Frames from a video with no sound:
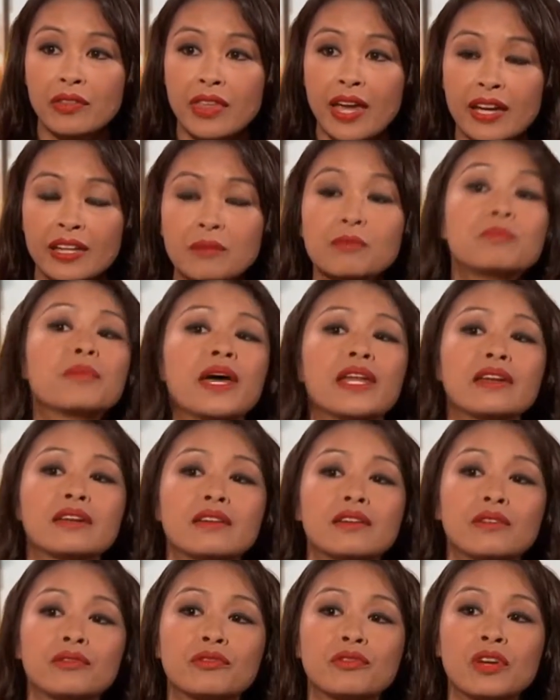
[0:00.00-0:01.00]
That
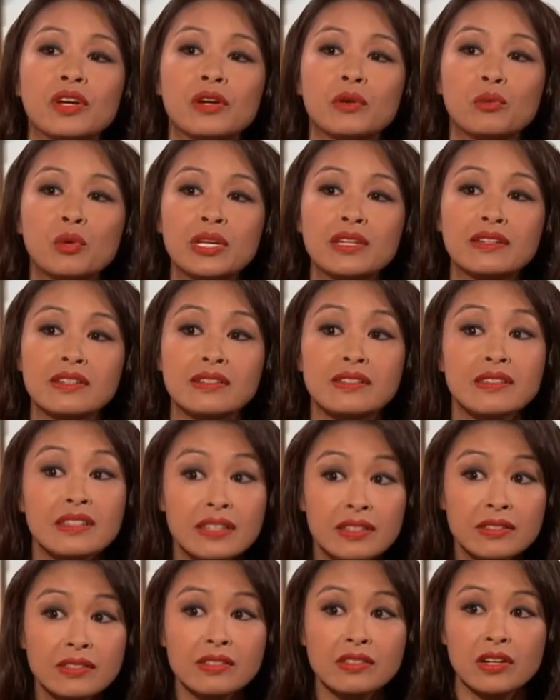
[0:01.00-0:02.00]
competitive weakness
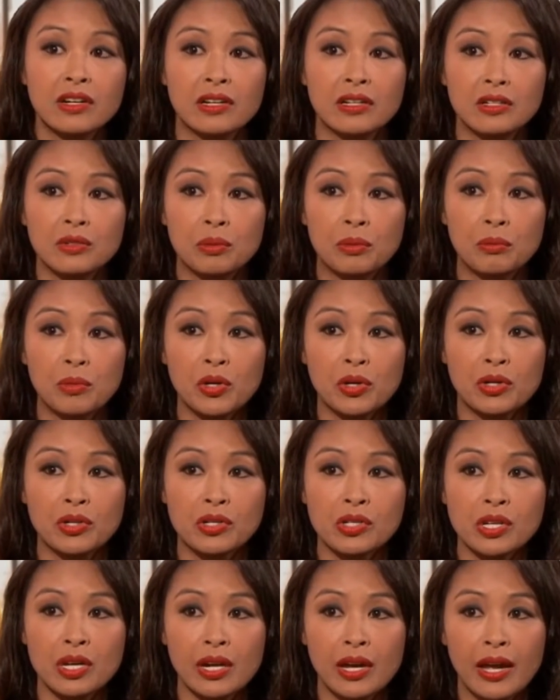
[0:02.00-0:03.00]
is starting to
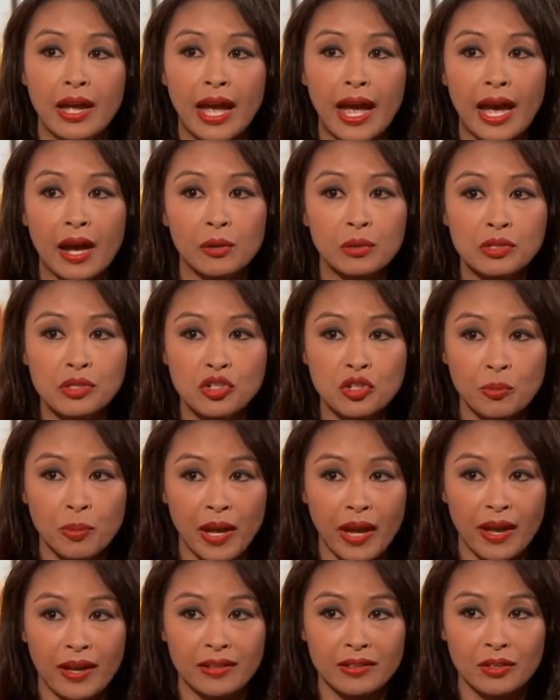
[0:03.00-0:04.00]
emerge. Yeah. How is
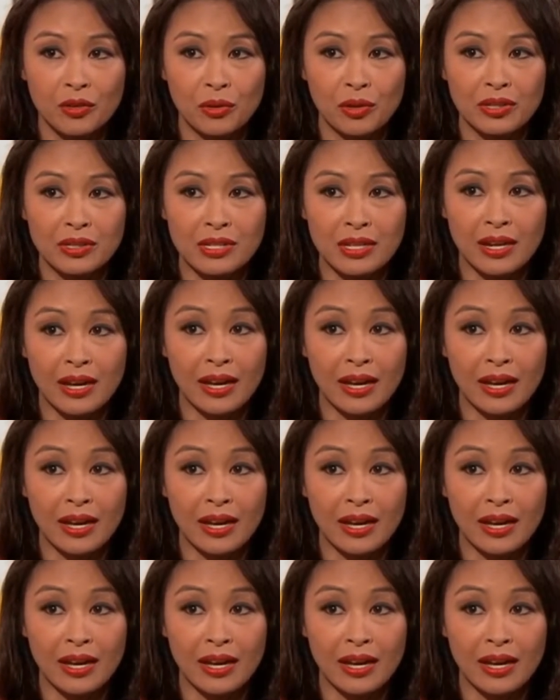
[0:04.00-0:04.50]
Japan going to